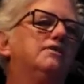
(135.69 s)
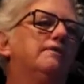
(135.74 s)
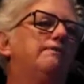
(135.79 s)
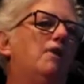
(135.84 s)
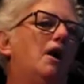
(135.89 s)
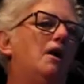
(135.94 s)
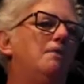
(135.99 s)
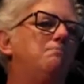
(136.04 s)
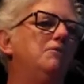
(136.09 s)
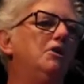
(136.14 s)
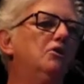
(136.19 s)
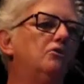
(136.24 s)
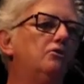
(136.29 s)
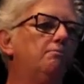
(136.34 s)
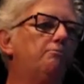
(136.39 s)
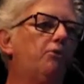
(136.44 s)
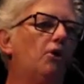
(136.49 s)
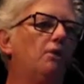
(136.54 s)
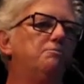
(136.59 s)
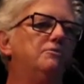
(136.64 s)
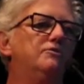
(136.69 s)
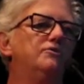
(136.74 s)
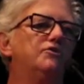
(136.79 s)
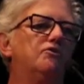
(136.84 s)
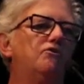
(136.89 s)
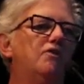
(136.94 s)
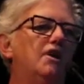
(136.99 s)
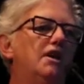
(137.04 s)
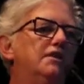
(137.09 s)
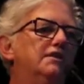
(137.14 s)
environmental problems
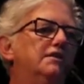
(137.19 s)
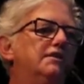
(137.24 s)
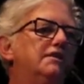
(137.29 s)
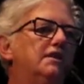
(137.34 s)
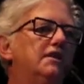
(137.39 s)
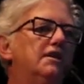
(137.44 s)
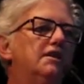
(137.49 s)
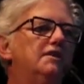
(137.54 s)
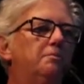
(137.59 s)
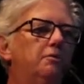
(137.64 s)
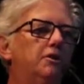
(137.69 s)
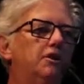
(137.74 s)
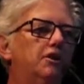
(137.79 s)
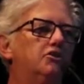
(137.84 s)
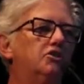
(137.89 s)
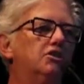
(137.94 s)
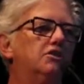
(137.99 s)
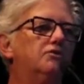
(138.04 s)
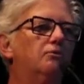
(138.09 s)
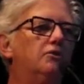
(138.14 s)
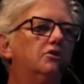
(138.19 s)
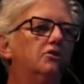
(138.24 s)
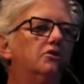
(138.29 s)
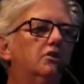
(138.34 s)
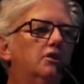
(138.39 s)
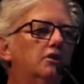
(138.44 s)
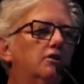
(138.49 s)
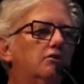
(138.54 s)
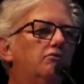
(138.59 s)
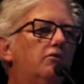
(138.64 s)
around cities, but I just want
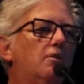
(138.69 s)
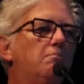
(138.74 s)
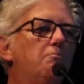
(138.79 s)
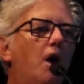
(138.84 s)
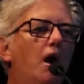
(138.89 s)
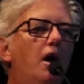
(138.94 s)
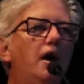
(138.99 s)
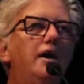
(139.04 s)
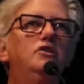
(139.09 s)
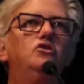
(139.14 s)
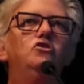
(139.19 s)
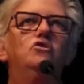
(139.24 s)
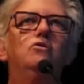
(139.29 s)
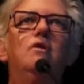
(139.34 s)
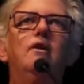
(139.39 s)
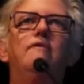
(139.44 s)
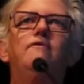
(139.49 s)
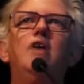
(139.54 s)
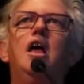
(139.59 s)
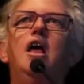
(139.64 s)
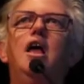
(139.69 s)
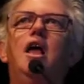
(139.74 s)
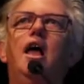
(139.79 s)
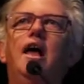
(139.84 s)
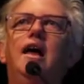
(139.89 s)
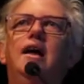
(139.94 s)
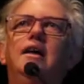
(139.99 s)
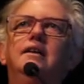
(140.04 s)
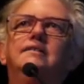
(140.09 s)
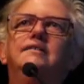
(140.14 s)
to remind you of
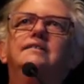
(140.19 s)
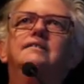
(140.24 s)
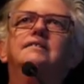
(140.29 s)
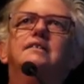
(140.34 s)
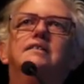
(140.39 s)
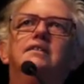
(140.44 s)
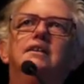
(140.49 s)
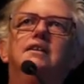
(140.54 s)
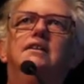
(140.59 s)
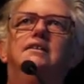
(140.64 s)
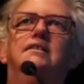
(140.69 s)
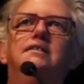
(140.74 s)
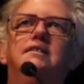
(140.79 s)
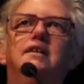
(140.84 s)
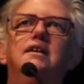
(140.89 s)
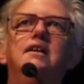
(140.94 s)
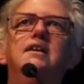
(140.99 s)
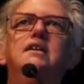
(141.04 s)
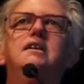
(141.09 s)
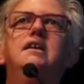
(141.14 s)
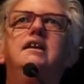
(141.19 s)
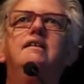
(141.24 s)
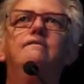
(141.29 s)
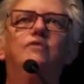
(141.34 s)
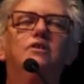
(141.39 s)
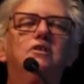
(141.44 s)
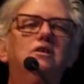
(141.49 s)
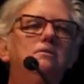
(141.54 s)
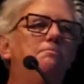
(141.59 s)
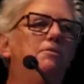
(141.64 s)
our cities
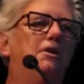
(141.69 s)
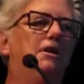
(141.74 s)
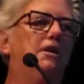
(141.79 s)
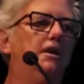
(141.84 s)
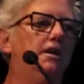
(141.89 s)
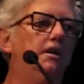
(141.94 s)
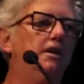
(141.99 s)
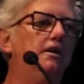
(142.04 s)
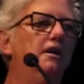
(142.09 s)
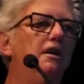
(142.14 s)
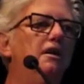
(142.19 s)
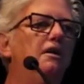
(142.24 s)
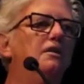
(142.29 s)
inevitably